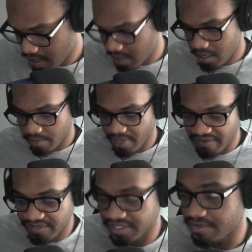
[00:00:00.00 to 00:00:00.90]
I'm
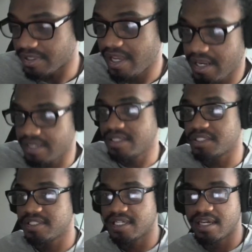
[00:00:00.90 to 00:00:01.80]
obviously gonna edit the
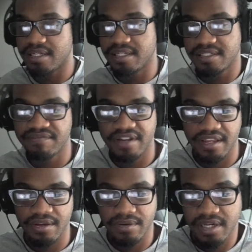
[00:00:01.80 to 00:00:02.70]
shit out of this
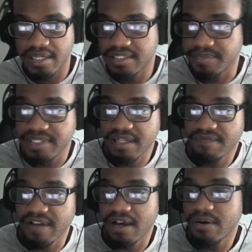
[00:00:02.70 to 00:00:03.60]
video, cut some stuff
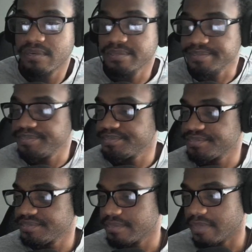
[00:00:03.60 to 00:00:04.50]
out,
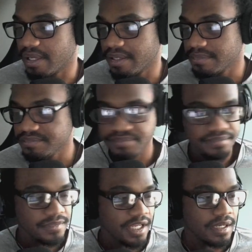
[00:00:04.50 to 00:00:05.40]
but
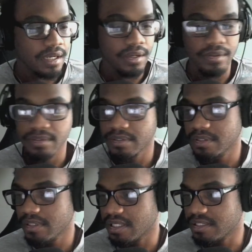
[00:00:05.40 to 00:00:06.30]

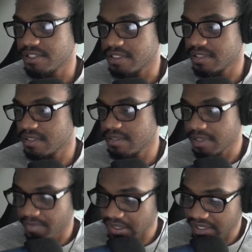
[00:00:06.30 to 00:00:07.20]
that's just the
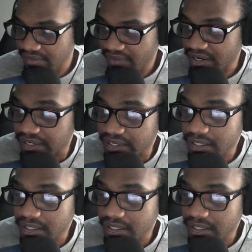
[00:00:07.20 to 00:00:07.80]
beauty of editing.